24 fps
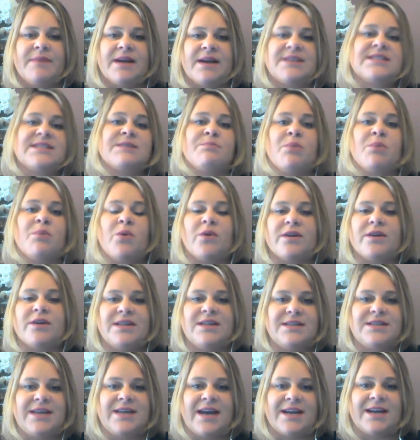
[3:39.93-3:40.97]

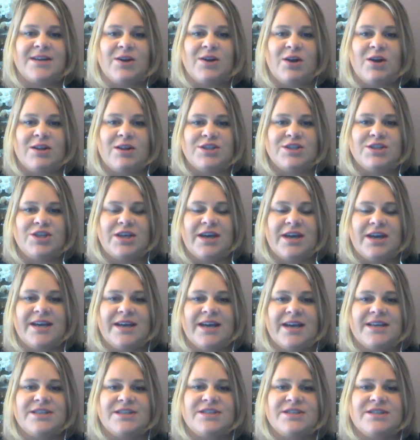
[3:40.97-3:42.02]
explored the technology, I
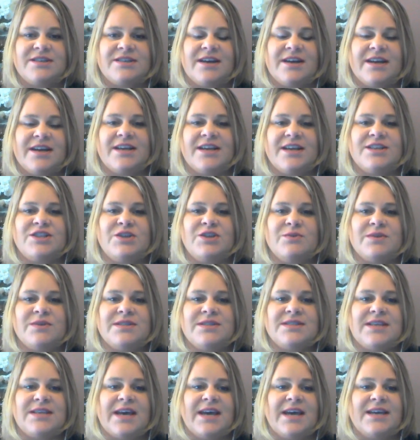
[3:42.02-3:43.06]
guess you
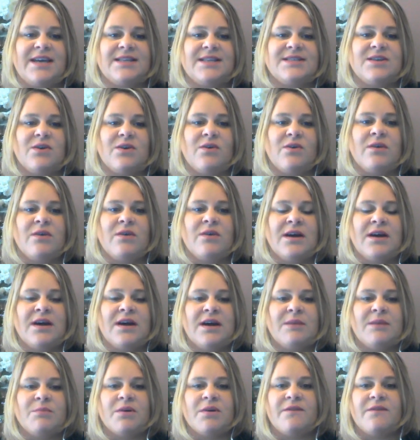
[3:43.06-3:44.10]
would say. So
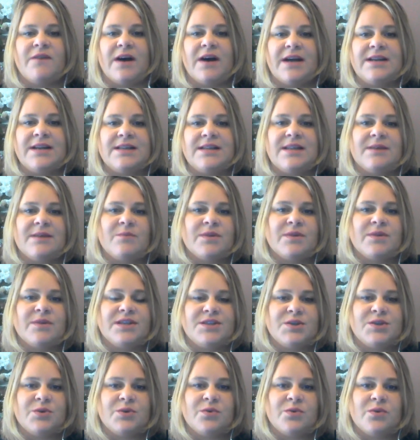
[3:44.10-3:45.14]
provided them with
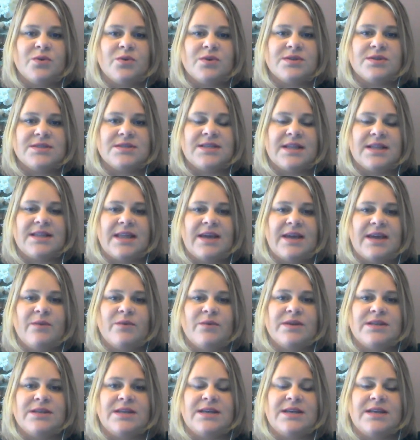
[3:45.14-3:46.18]
the tools that they
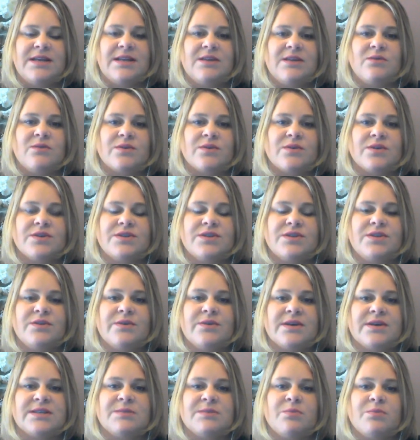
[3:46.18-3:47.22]
would need in order
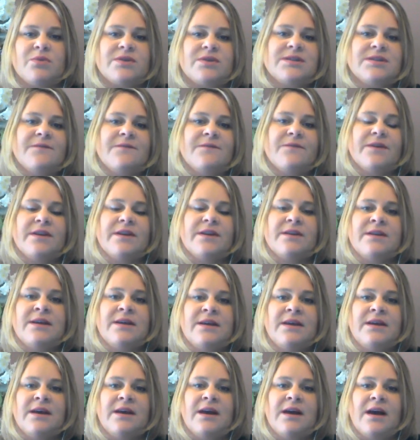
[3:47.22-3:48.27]
to explore different
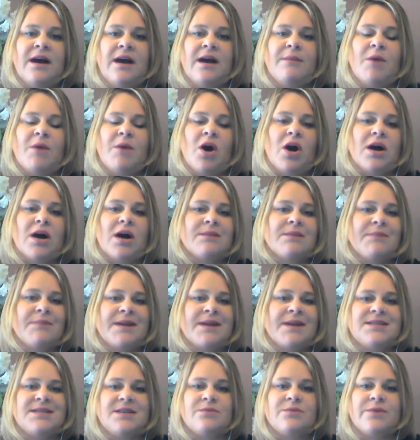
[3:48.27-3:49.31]

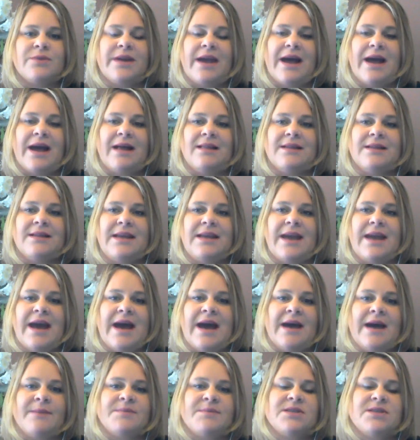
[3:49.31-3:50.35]
augmented reality
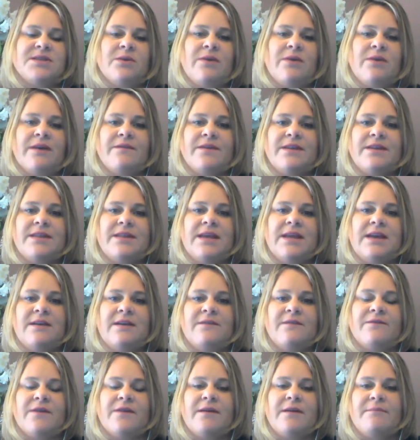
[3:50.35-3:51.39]
apps. So
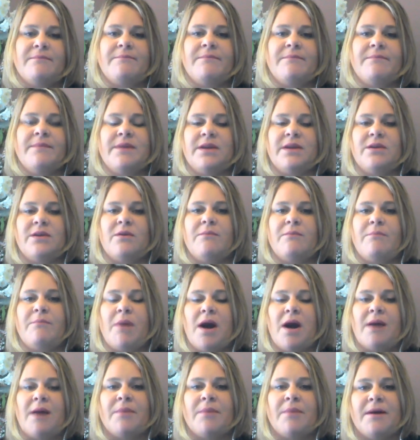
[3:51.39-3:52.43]
everything from, you know,
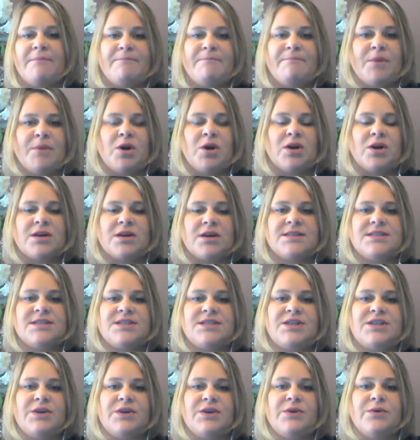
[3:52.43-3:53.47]
pop-up
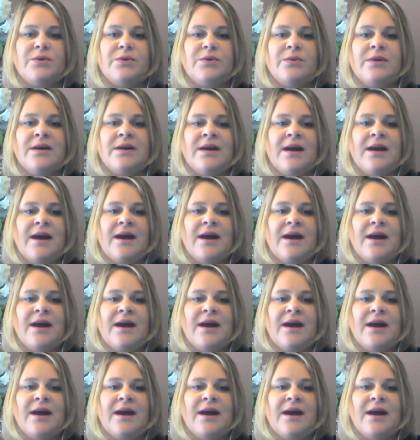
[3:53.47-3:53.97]
books to